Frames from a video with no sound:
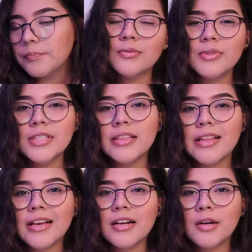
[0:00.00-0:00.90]
I don't really
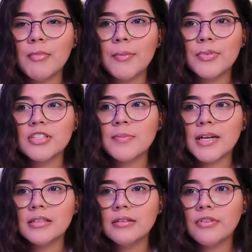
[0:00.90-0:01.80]
think my
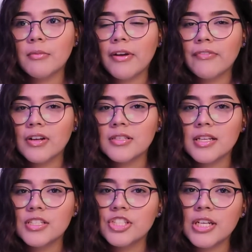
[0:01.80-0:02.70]
perspective on my friends
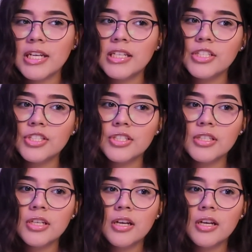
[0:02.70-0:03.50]
has changed.